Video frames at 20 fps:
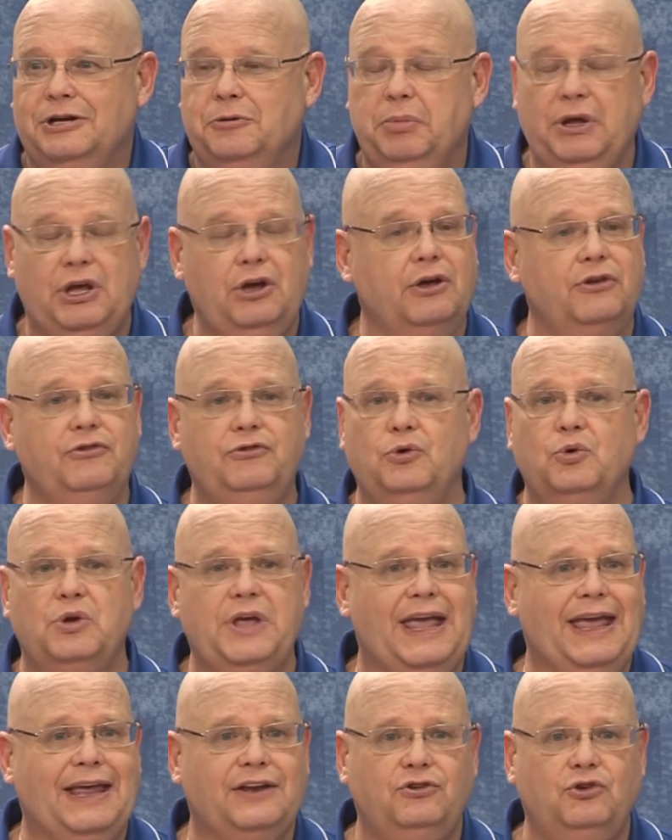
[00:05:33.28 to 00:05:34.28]
Because you
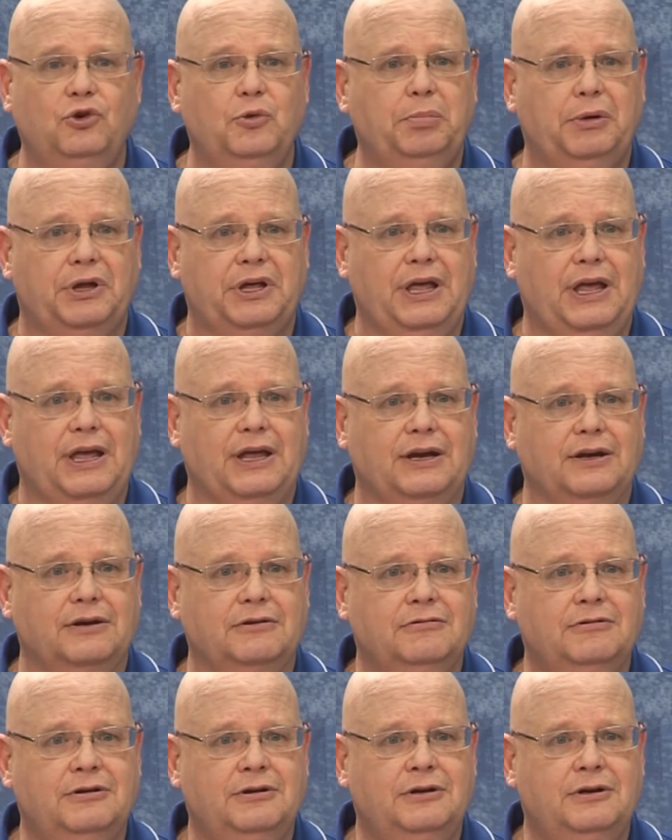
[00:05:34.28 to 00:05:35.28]
can't duplicate it.
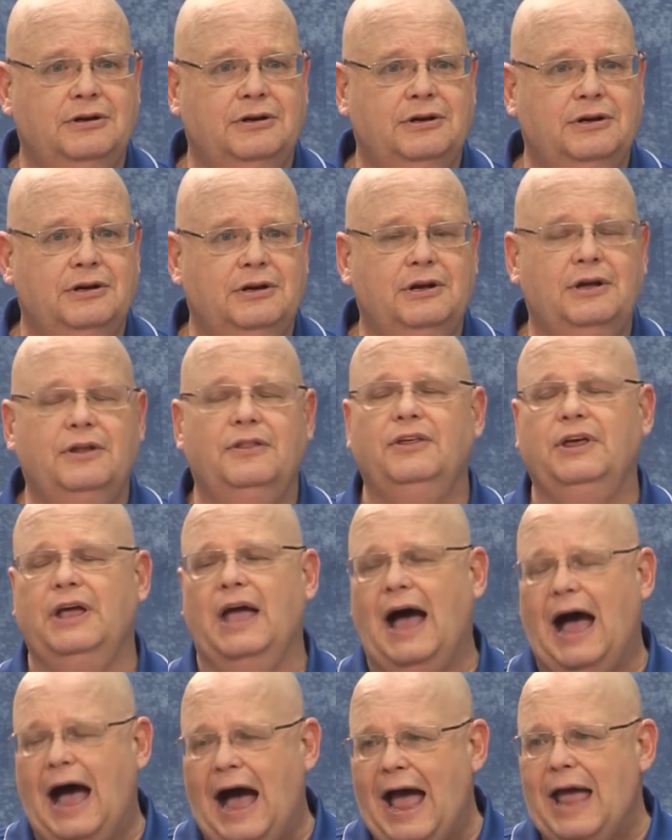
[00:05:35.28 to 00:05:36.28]

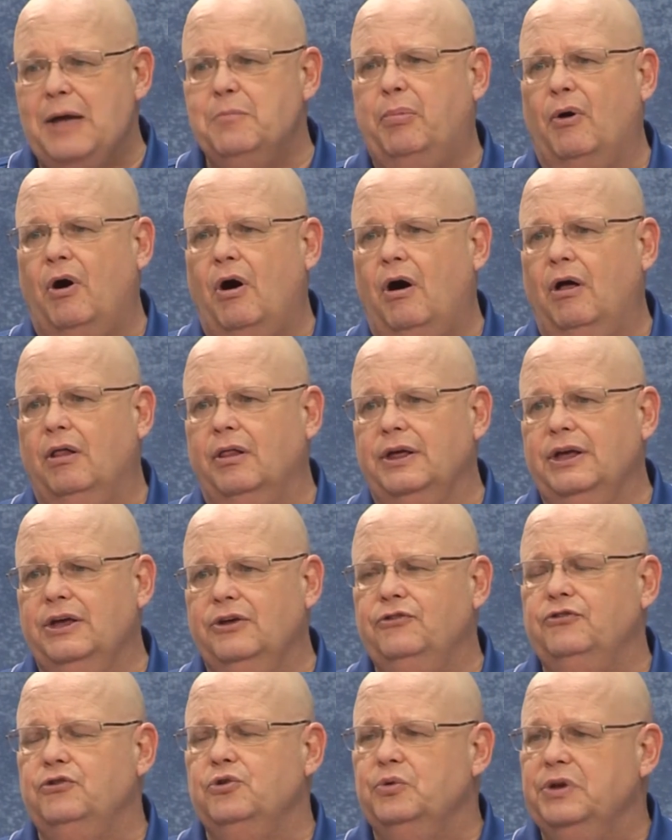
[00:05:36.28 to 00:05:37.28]
The eyeball
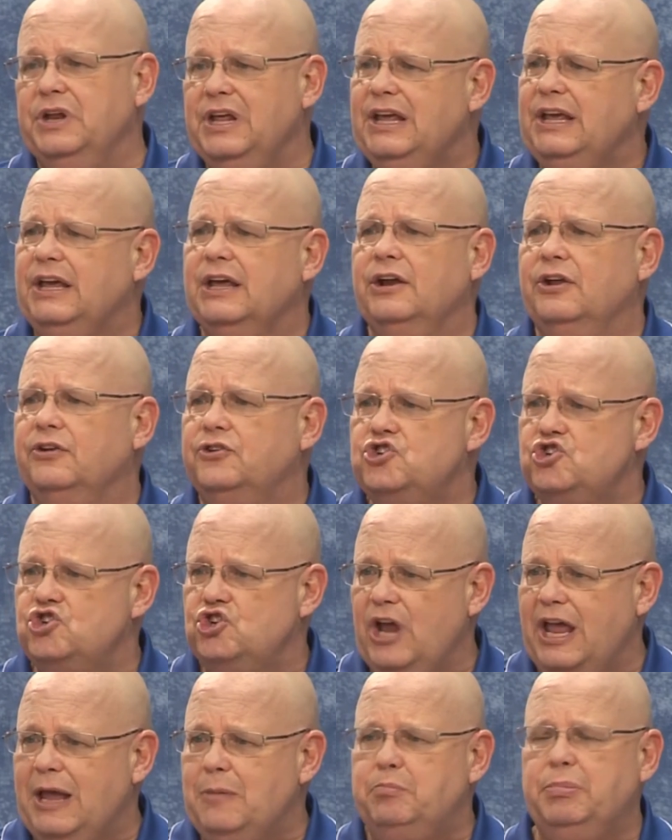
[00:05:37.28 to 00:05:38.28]
is unique in its
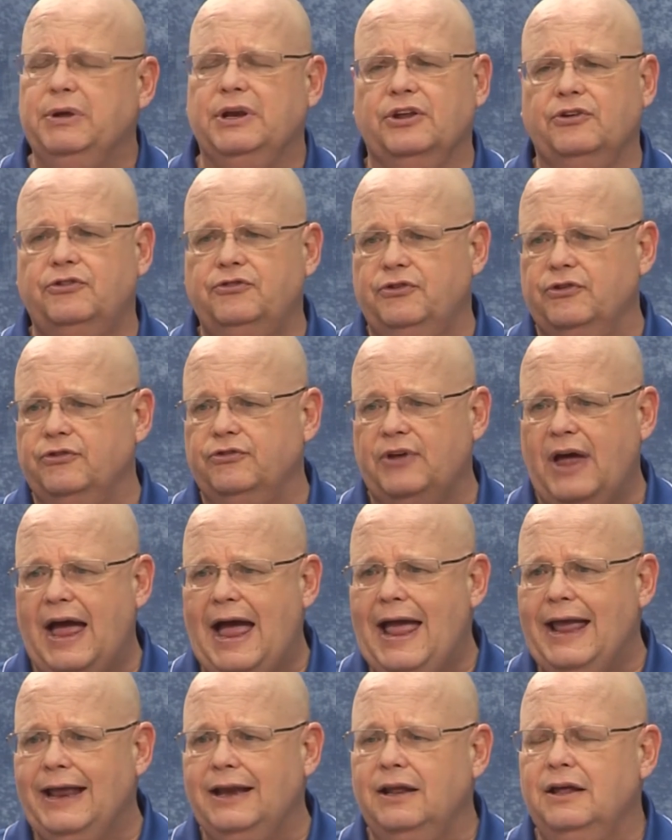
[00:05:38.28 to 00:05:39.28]
shape, in its
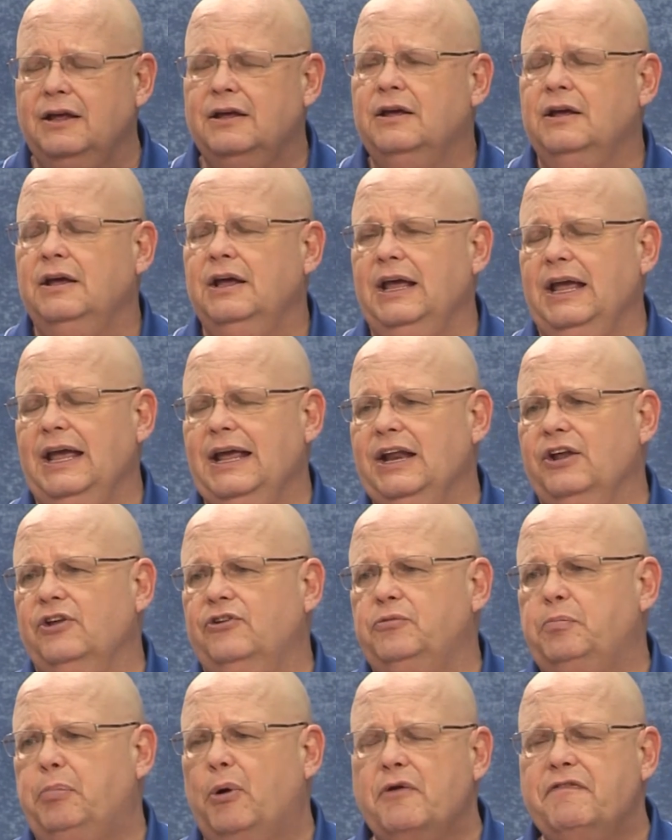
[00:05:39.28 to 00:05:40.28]
design, in
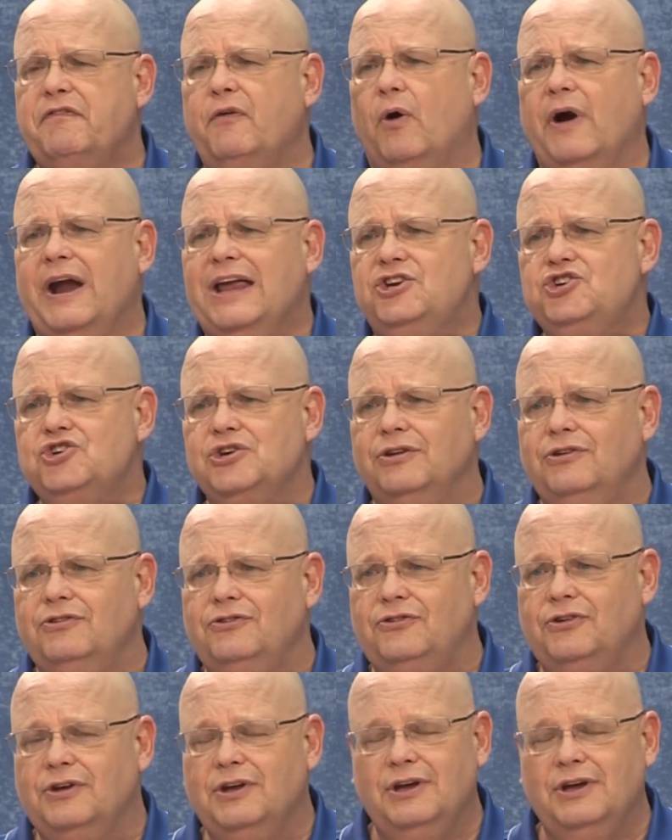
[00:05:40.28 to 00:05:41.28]
its perforations,